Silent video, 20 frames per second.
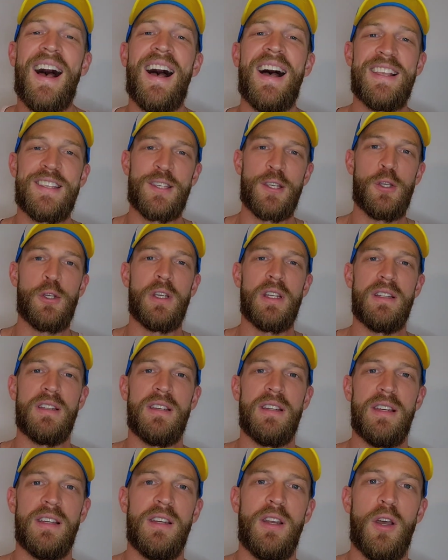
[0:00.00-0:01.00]
so you
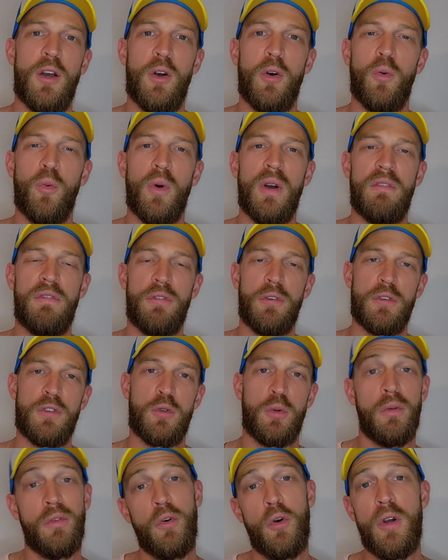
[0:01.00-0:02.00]
can know what fruits
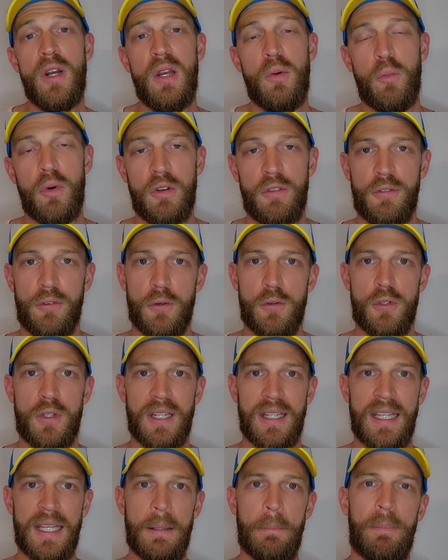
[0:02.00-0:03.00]
to avoid and what fruits to
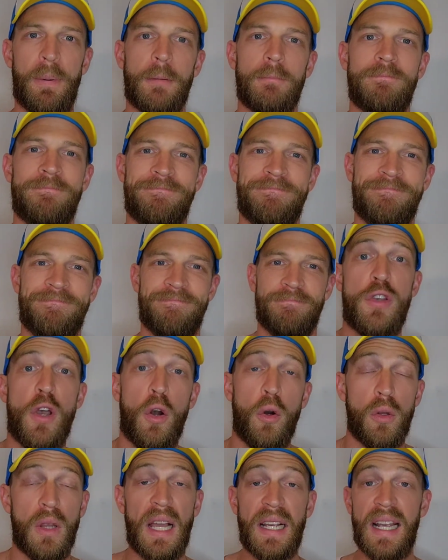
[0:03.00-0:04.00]
keep. So
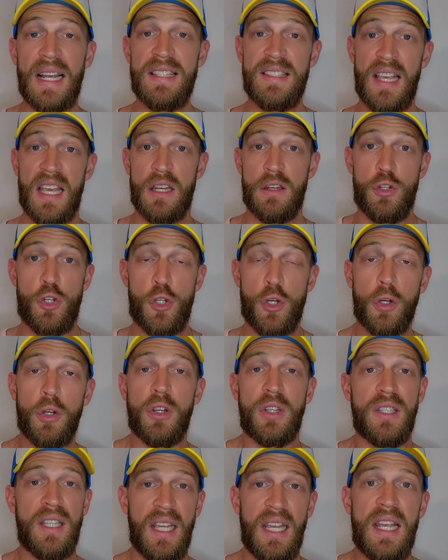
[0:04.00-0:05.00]
like I said, sugar
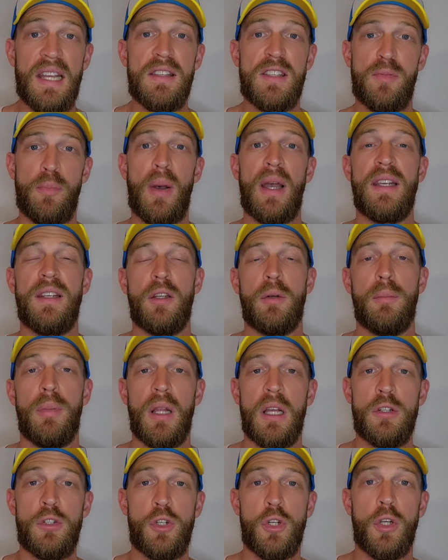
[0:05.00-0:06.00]
can spike your
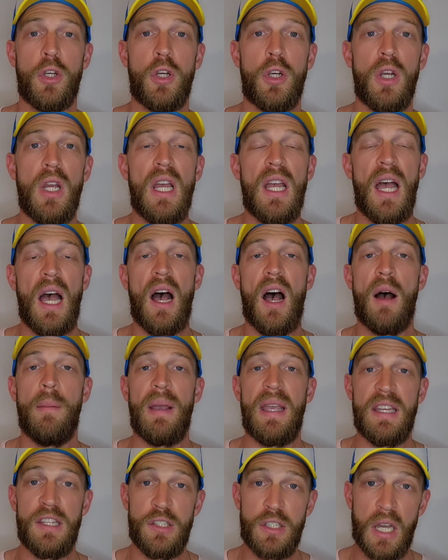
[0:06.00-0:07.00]
blood sugar.
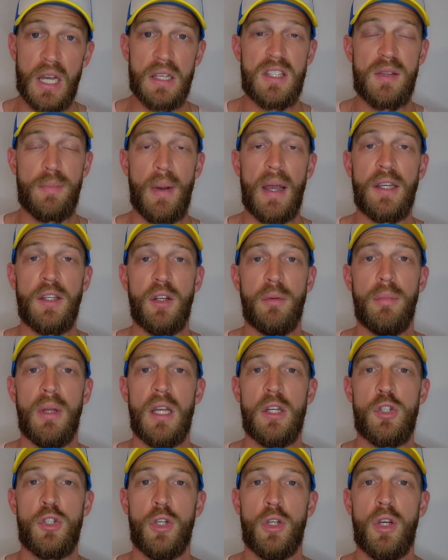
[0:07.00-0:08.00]
It does spike your
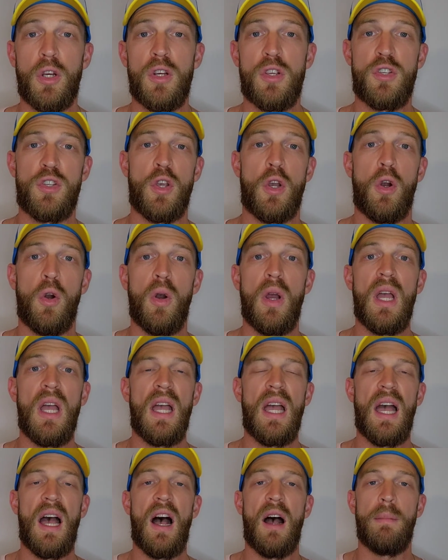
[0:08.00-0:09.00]
blood sugar. So
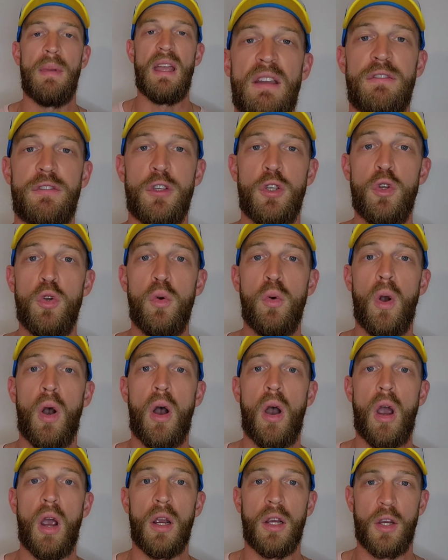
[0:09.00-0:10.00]
if you
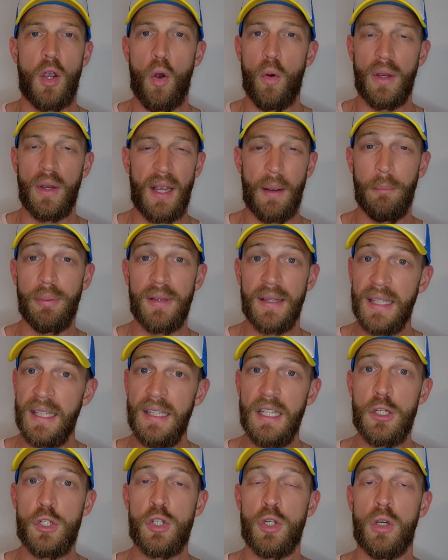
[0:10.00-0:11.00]
are going
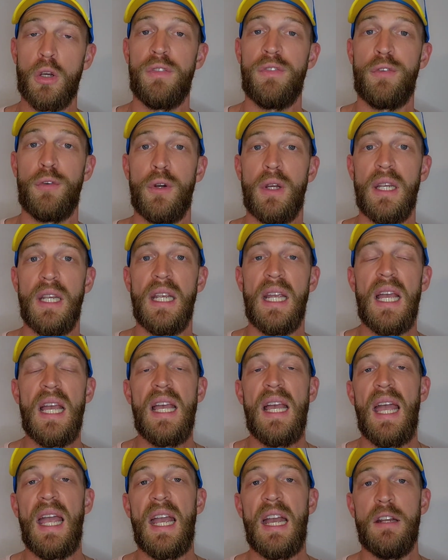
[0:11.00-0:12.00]
completely sugar-free
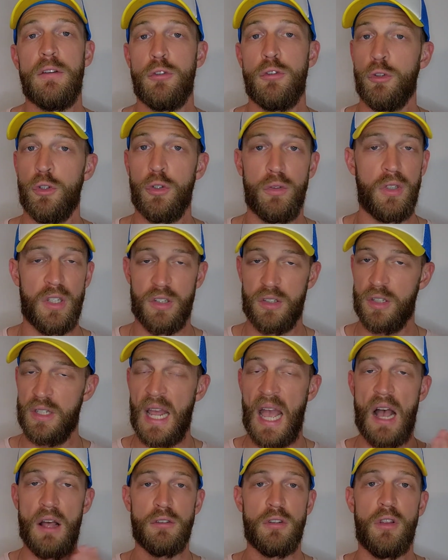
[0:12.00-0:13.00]
and you're just
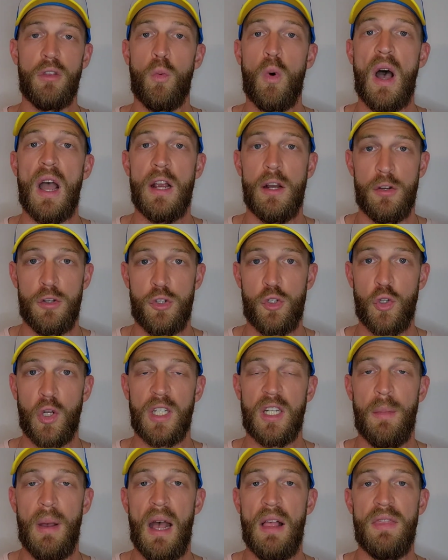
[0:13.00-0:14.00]
down to the wire
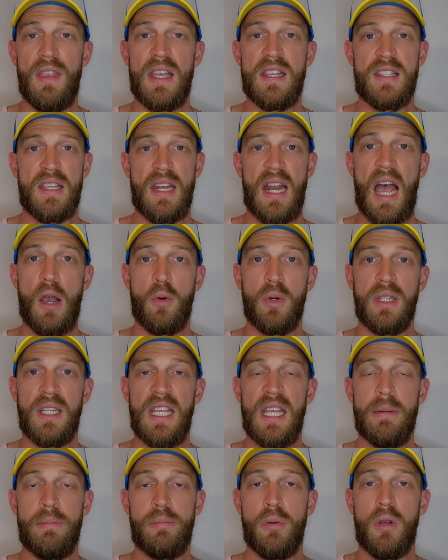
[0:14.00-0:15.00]
strict about this, then I would
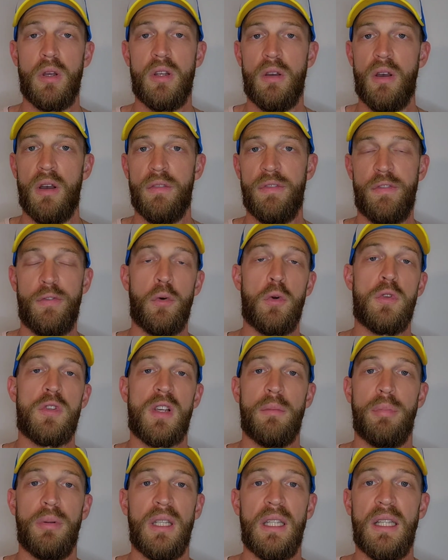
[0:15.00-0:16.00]
keep fruits
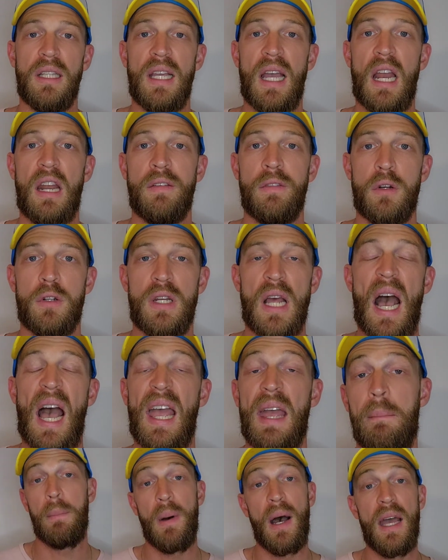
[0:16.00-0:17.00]
completely out of your
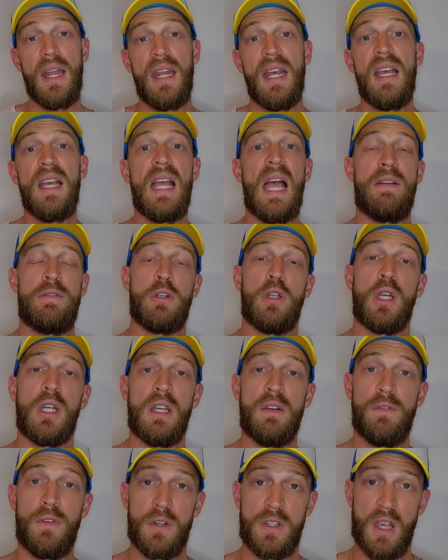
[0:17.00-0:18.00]
diet. But if you're
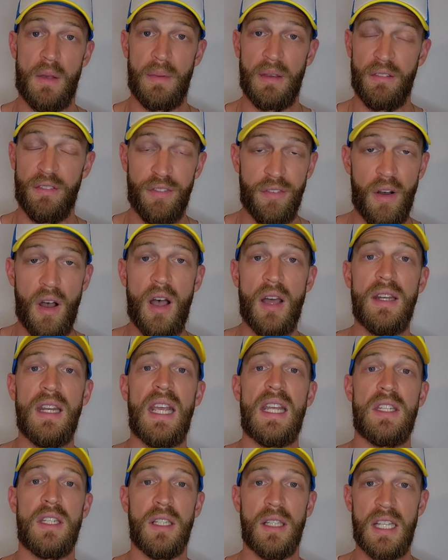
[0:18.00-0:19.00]
looking for something fun
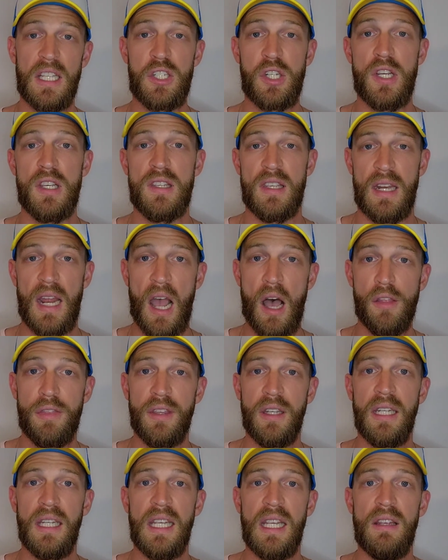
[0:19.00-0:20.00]
and delicious and healthy
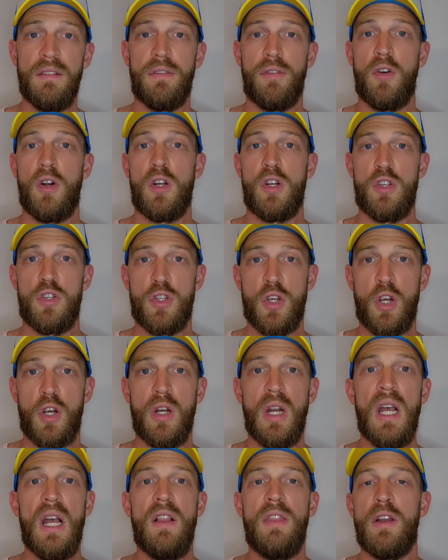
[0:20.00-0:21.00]
to eat for a
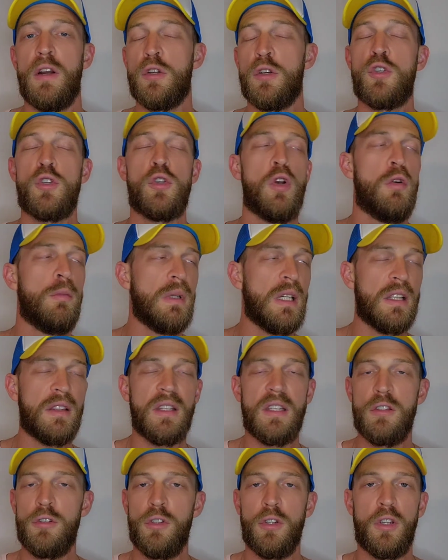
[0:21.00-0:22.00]
dessert, there are so many
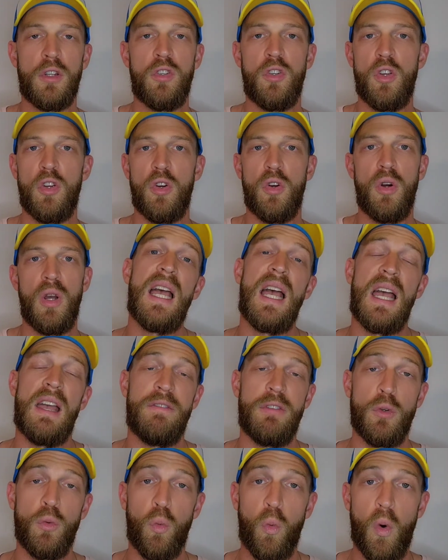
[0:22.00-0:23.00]
things you can do. If
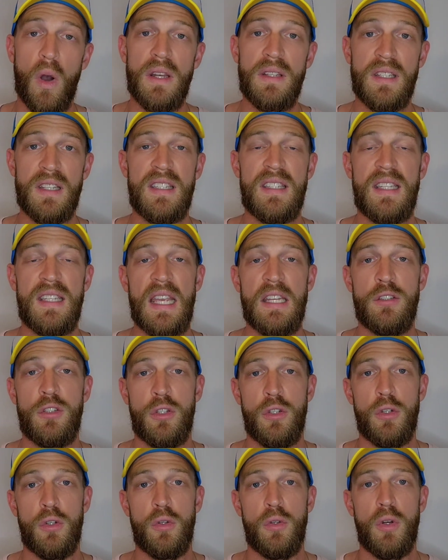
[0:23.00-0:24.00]
you want to stay
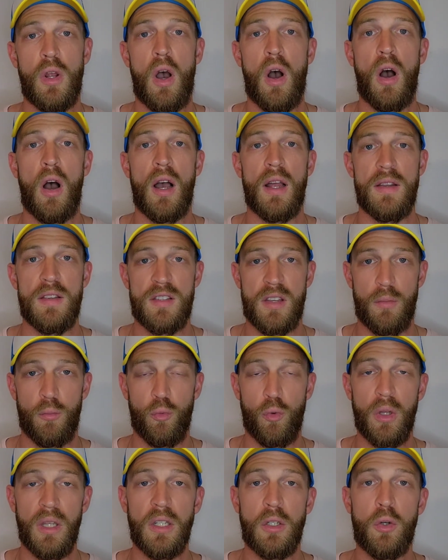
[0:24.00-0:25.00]
tuned on some
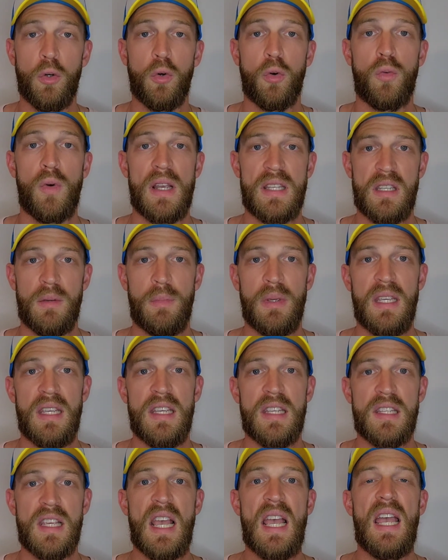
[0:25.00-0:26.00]
really cool
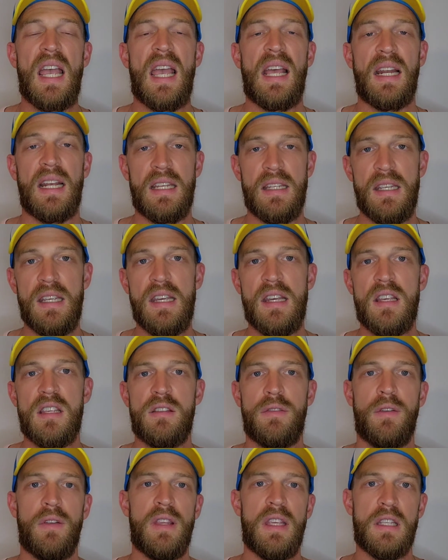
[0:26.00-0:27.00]
recipes and ideas
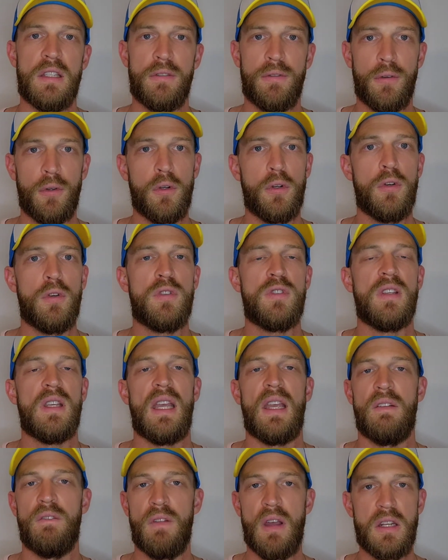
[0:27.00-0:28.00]
for these fruits
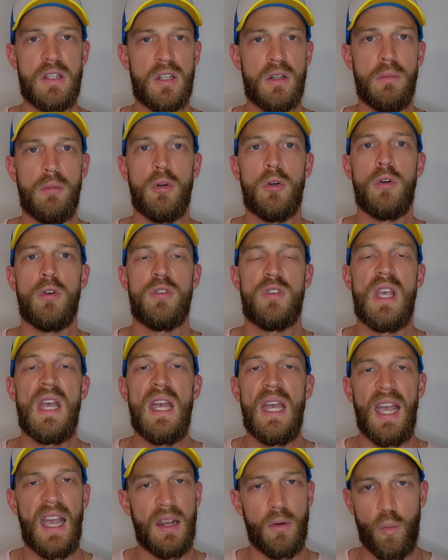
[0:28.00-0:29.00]
and vegetables
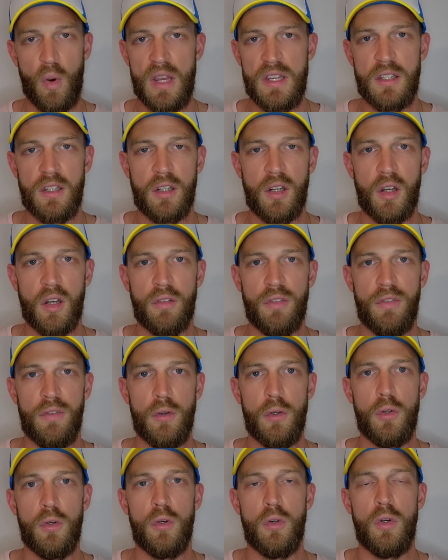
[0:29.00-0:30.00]
and ways to cook
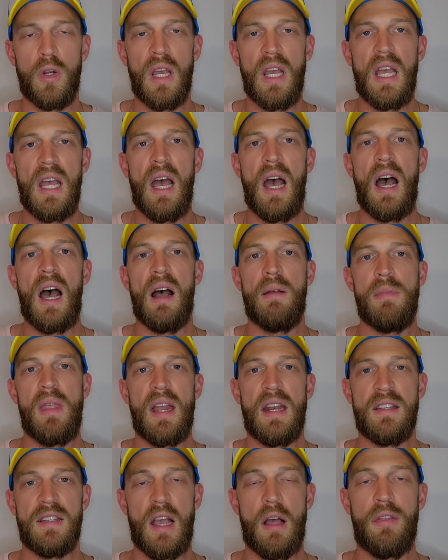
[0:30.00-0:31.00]
food that
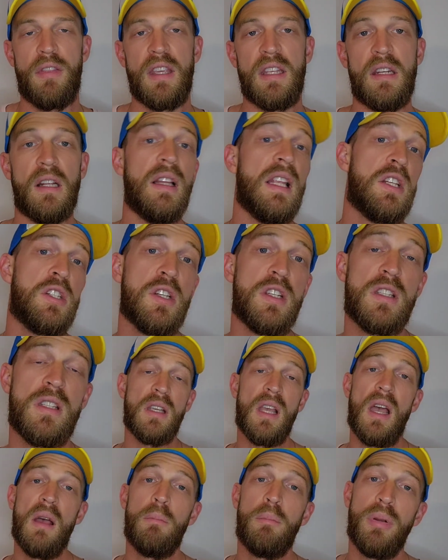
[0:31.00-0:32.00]
is healthy and delicious,
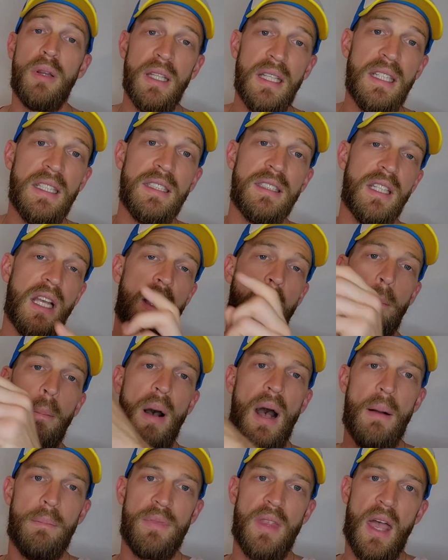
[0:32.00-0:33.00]
please
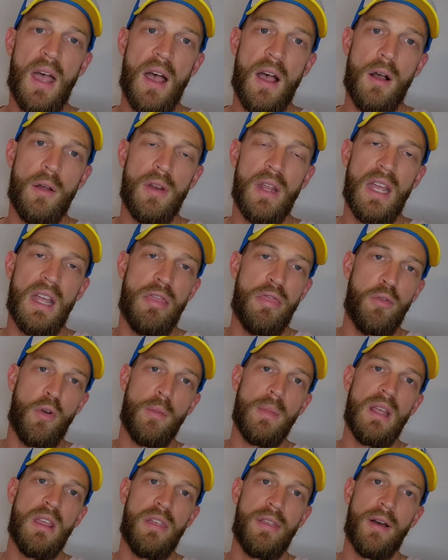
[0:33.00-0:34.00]
pop down and throw
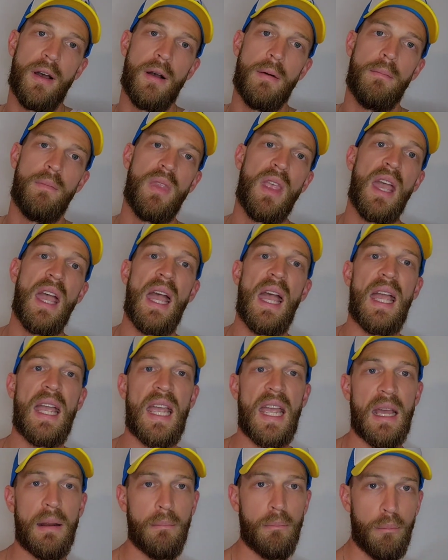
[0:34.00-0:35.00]
me a thumb
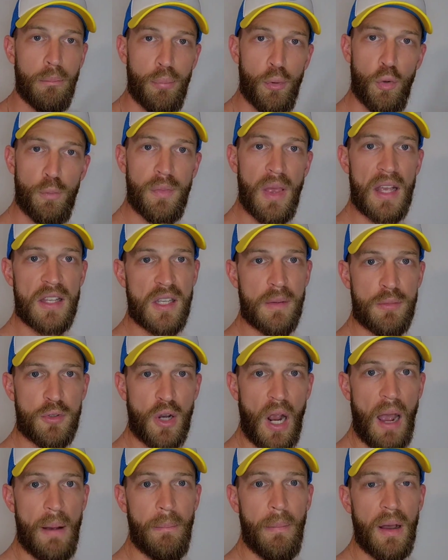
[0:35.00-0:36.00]
and boop that
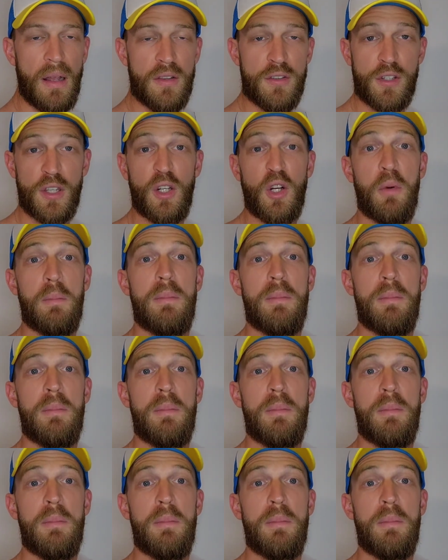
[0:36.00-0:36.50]
subscribe button so you don't